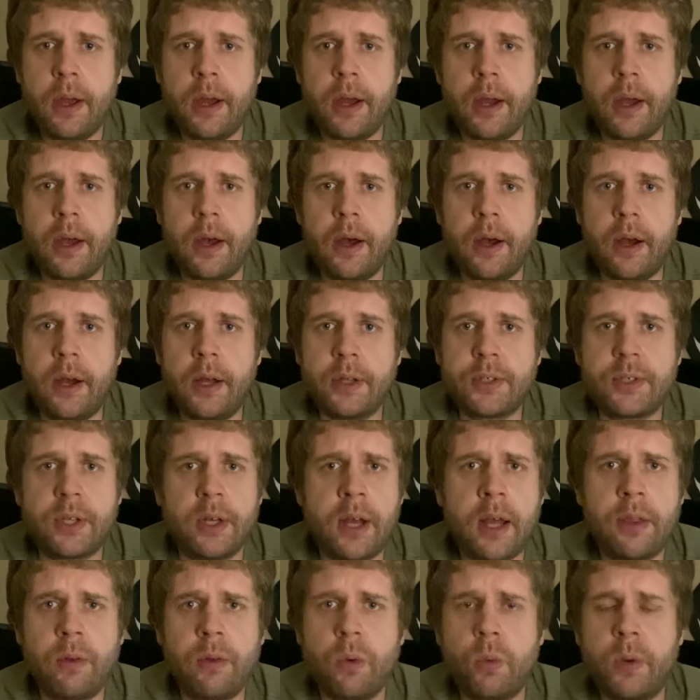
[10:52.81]
It's
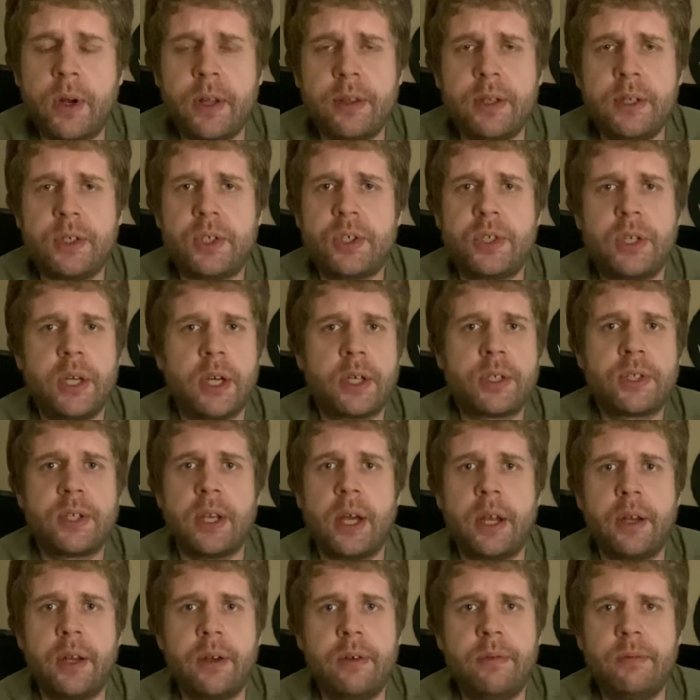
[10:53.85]
another one of these chicks
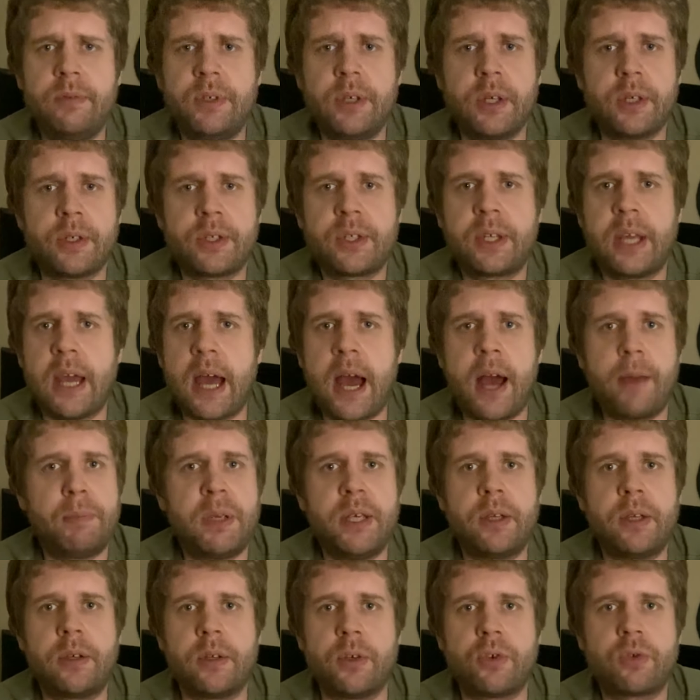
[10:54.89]
that just can't
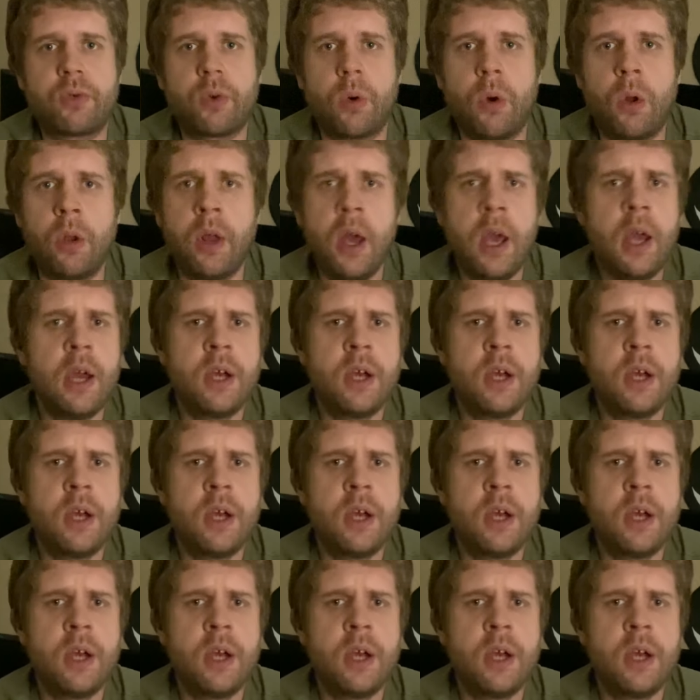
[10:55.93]
be controlled.